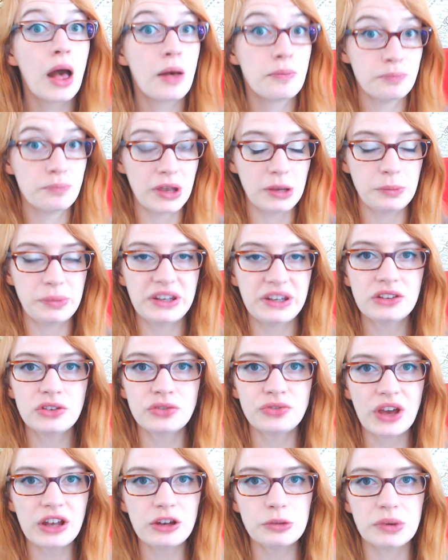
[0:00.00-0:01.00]
Maybe it's
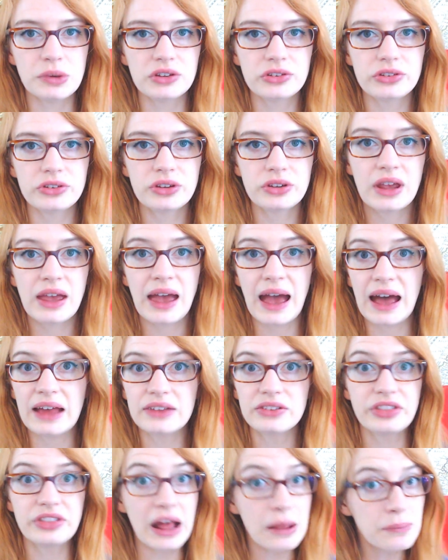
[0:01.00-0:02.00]
venomous
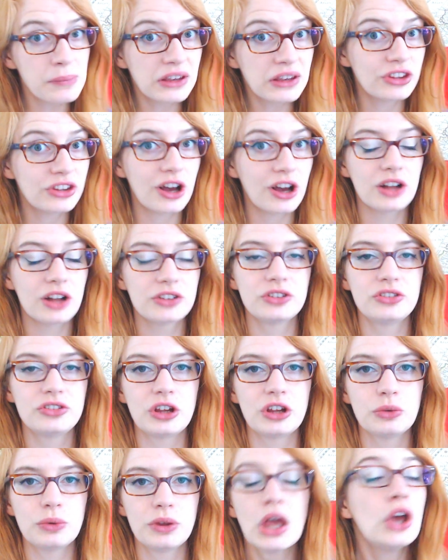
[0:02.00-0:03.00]
and that makes it hard to
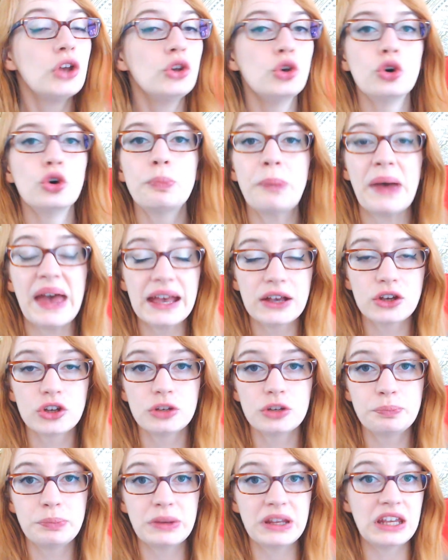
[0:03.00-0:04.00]
deal with. Your pet
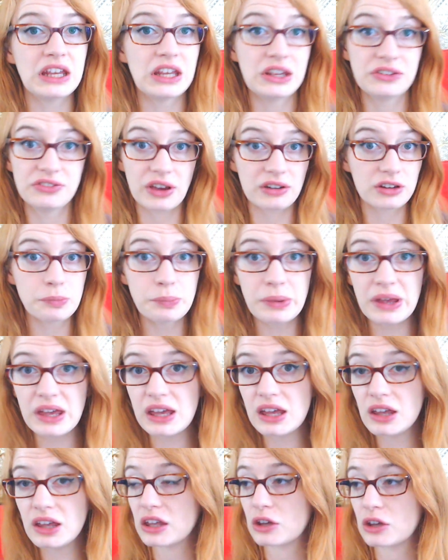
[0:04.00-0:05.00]
could be very
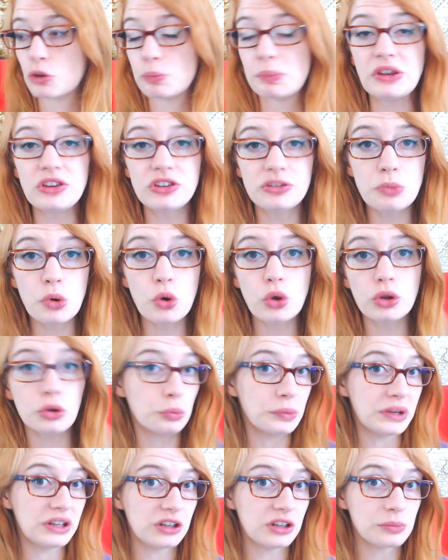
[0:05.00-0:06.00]
big, it could be small or
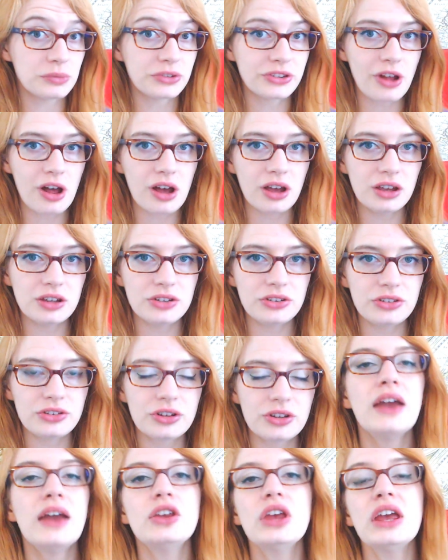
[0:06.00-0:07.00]
medium-sized.
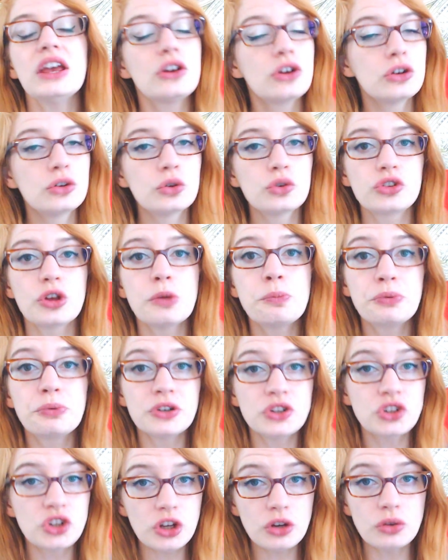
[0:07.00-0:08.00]
It could also
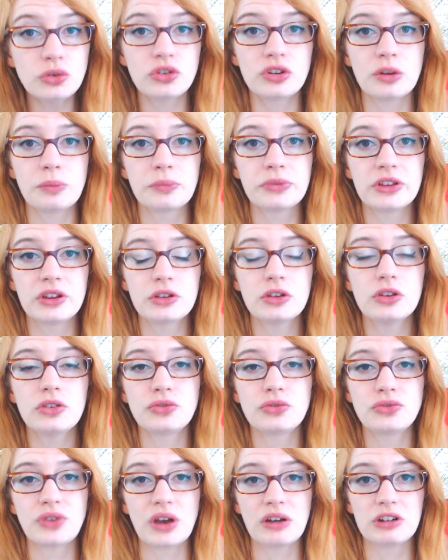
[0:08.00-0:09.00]
produce something that's
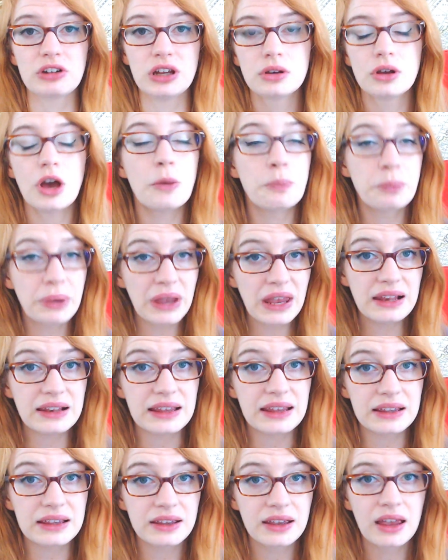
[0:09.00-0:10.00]
very
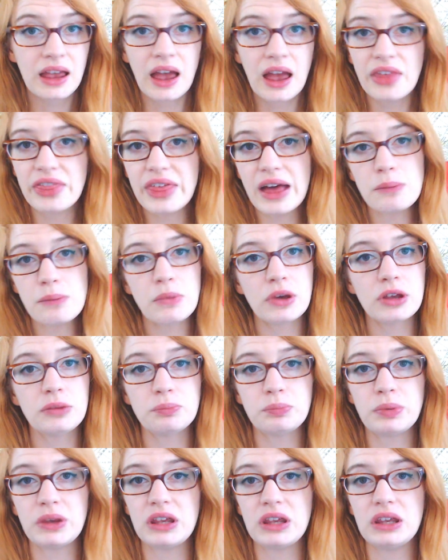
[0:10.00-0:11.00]
appealing. That
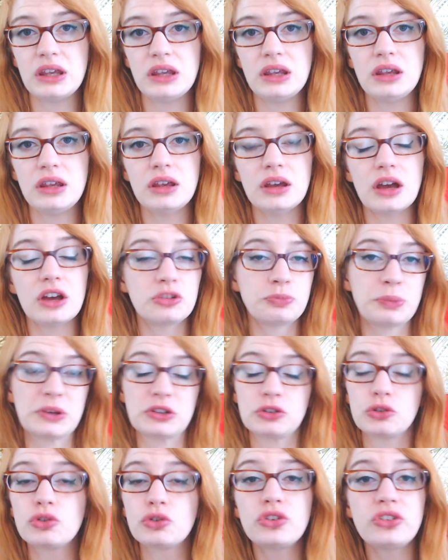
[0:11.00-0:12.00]
might be a
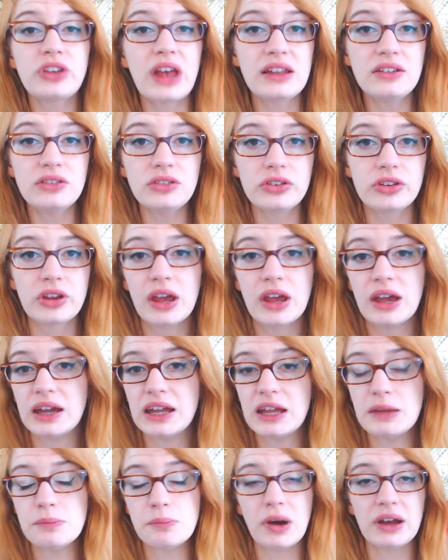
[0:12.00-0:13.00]
special scent,
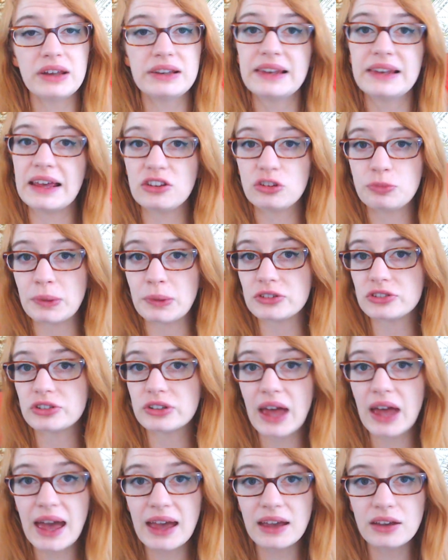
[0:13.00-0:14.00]
it might lay special
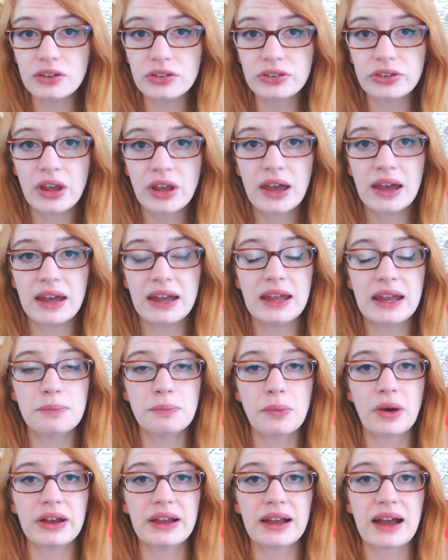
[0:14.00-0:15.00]
eggs, it
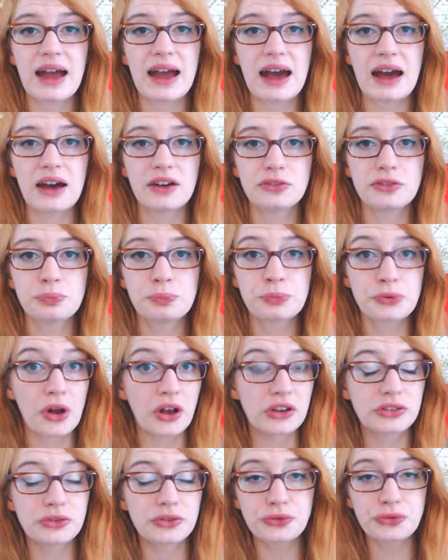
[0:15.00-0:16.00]
might have
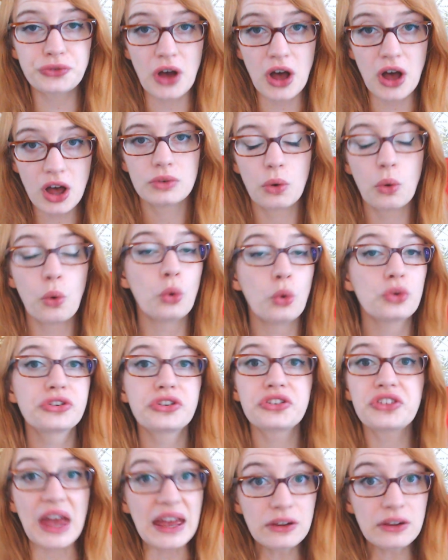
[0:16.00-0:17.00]
prized fur or
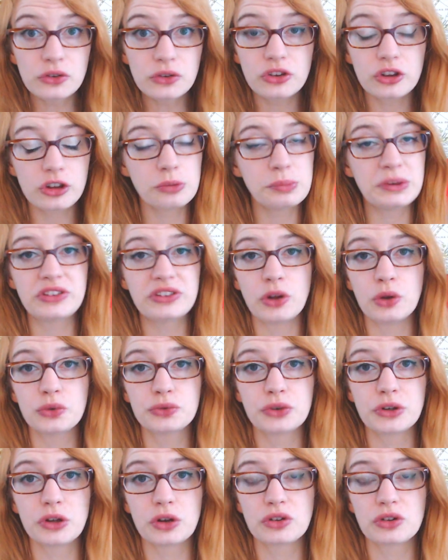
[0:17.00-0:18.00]
scales that can be sold
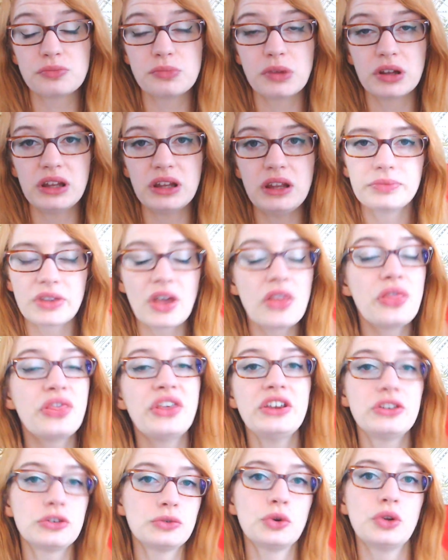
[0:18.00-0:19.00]
for a lot of money.
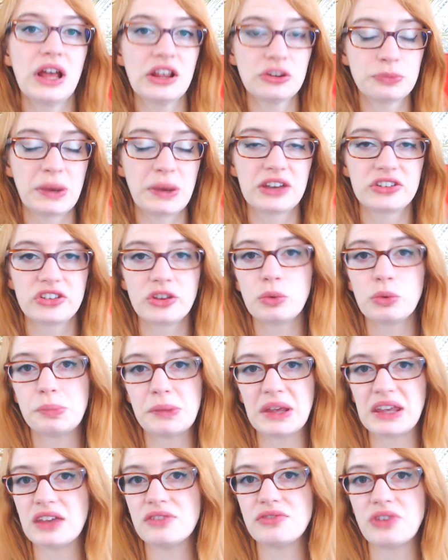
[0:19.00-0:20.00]
These are all aspects that would
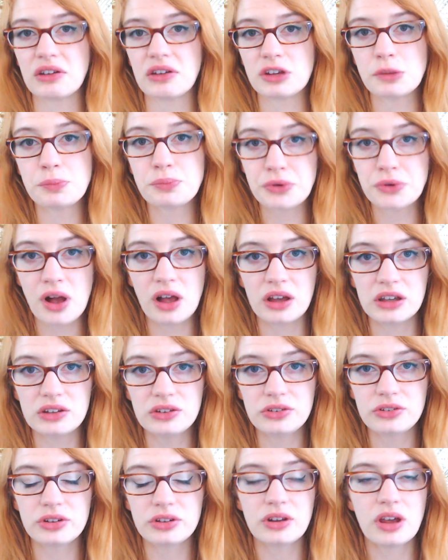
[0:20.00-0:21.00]
make it very
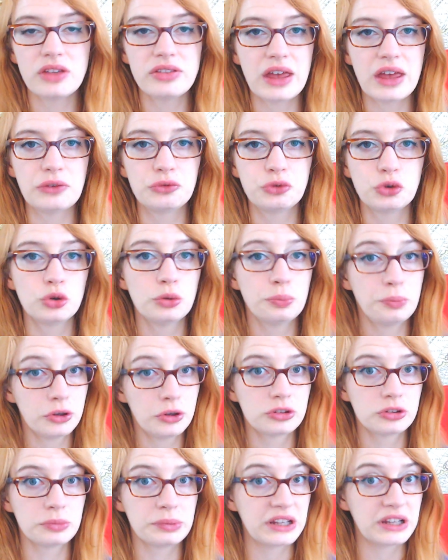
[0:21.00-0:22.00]
prized and therefore
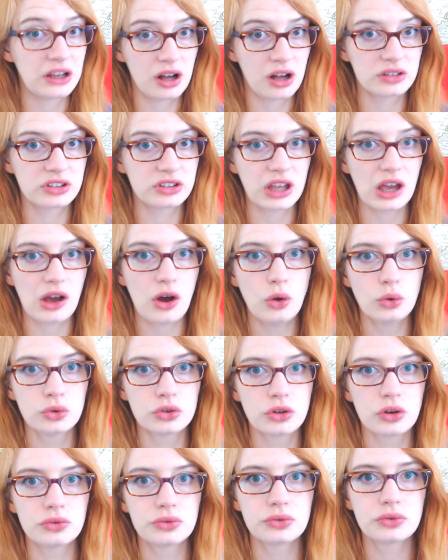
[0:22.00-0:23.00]
possibly hard to get hold
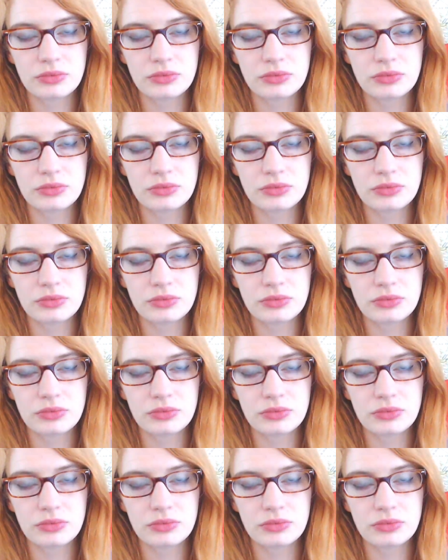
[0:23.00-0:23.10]
of.